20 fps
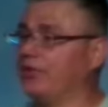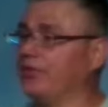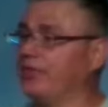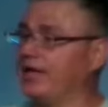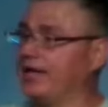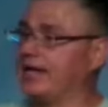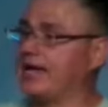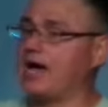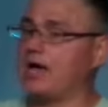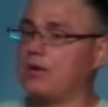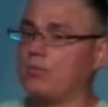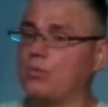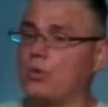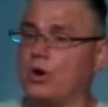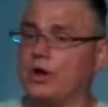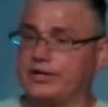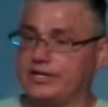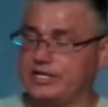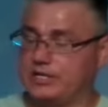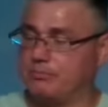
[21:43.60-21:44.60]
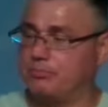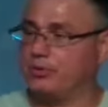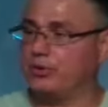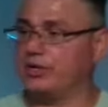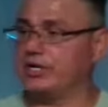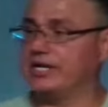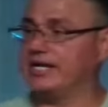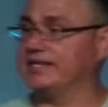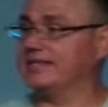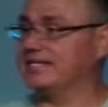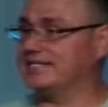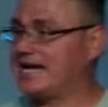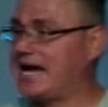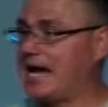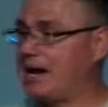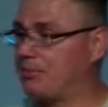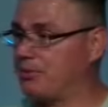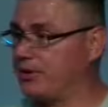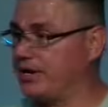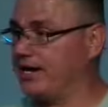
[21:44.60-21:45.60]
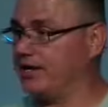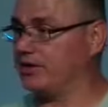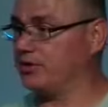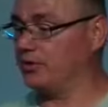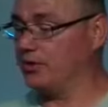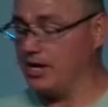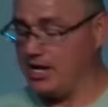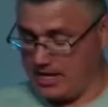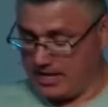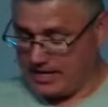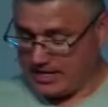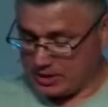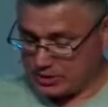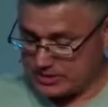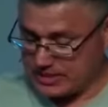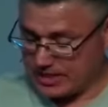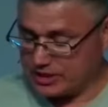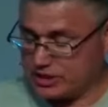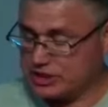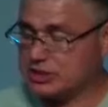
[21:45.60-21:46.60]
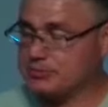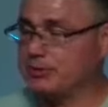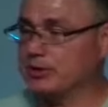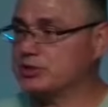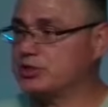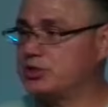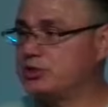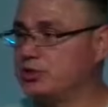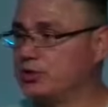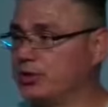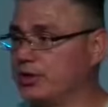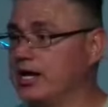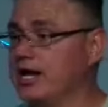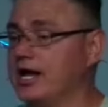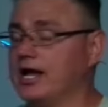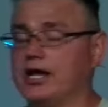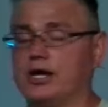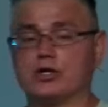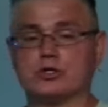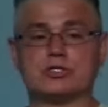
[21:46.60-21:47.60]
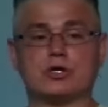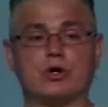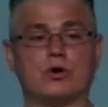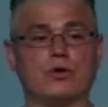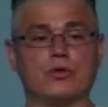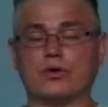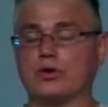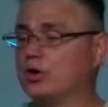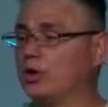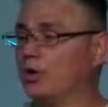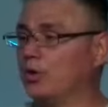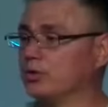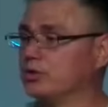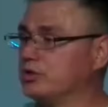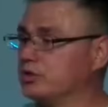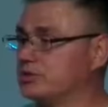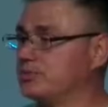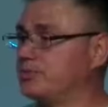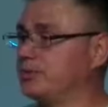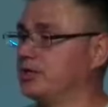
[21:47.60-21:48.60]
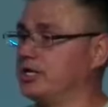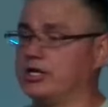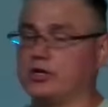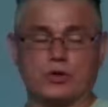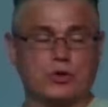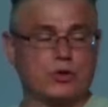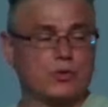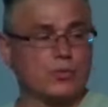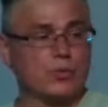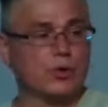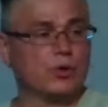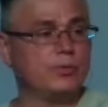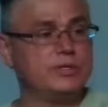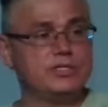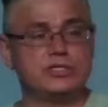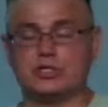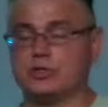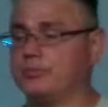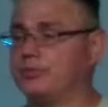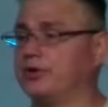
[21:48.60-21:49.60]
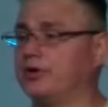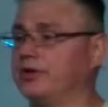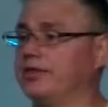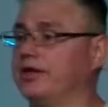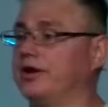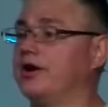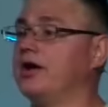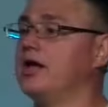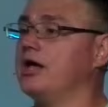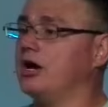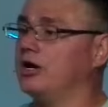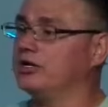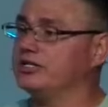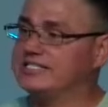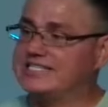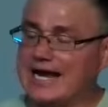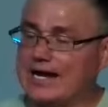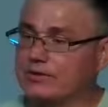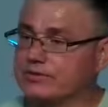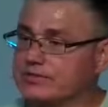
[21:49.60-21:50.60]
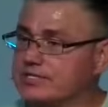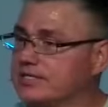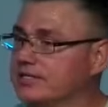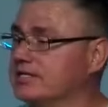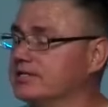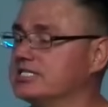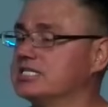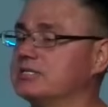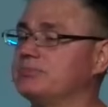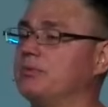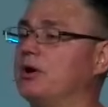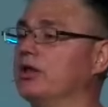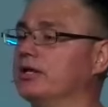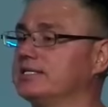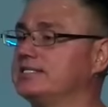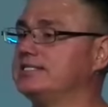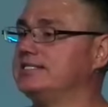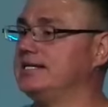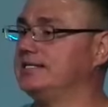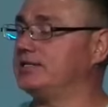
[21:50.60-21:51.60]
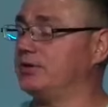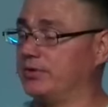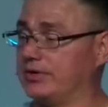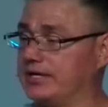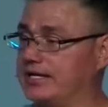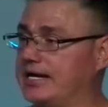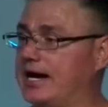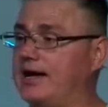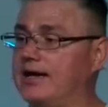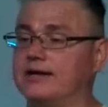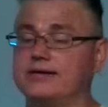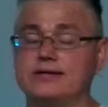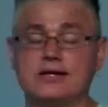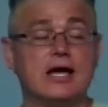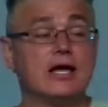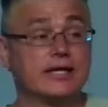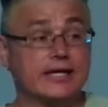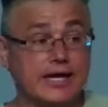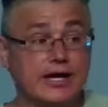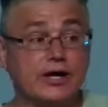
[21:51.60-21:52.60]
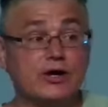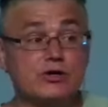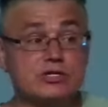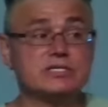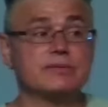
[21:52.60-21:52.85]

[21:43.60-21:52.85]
that God wanted to put in the tabernacle. Here's how you're supposed to do it. Here's all the gold you're supposed here are the rubies you put in there, down to the smallest detail. God cares